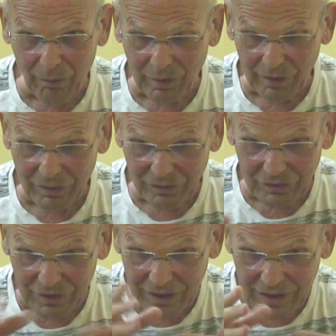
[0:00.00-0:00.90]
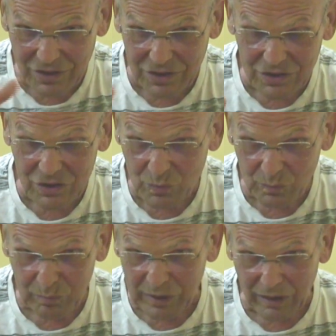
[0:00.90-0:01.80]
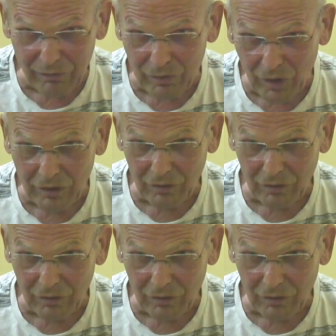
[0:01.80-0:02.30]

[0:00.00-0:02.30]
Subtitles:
our treasures in